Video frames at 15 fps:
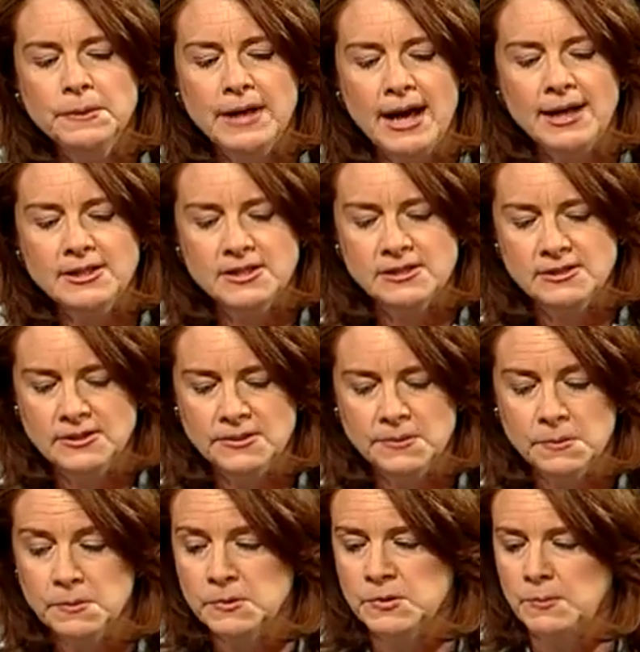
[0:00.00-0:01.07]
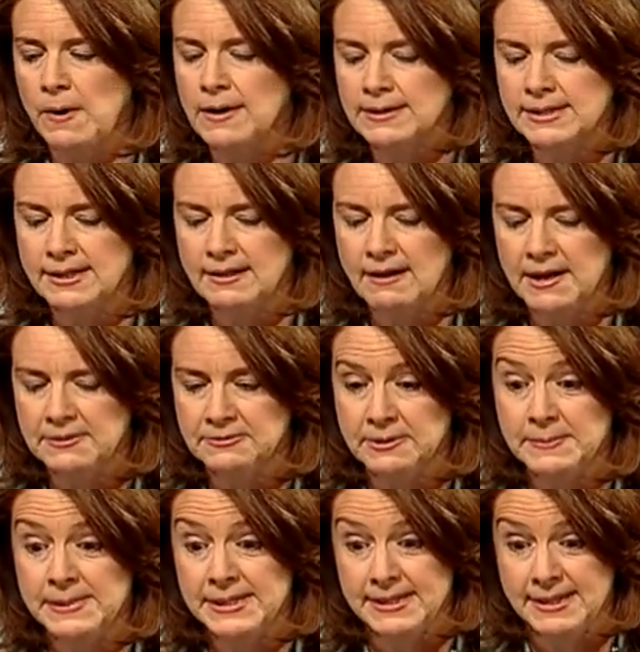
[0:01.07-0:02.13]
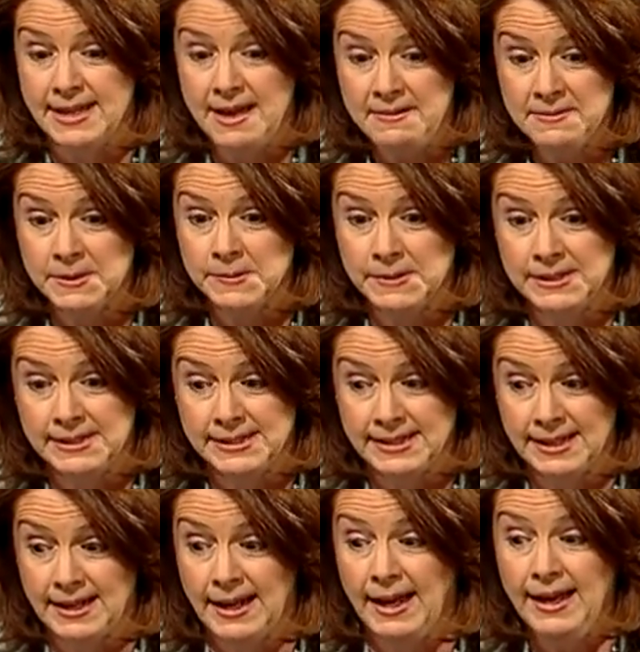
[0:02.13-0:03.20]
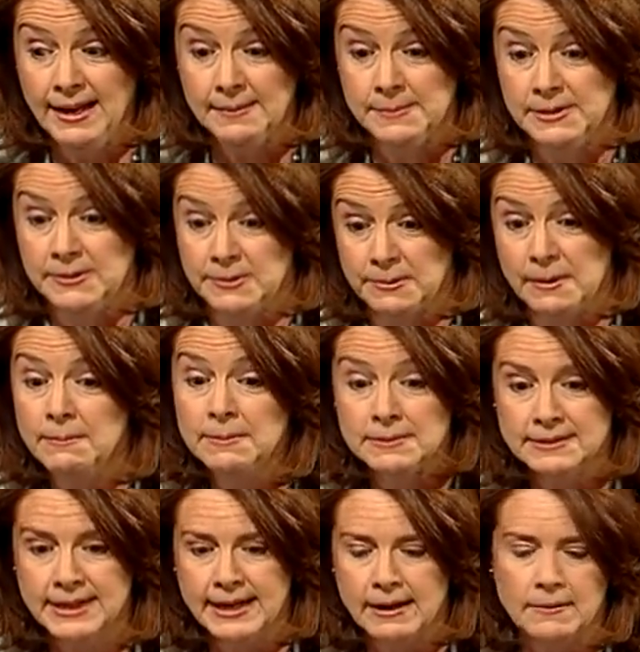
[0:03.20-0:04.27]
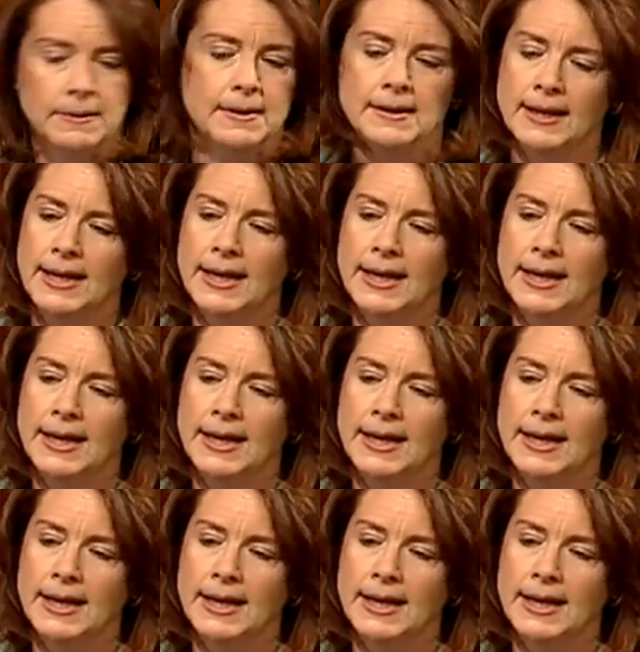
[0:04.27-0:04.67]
reaction to the response he got from his accountants when he said, hey, I'm in trouble now, and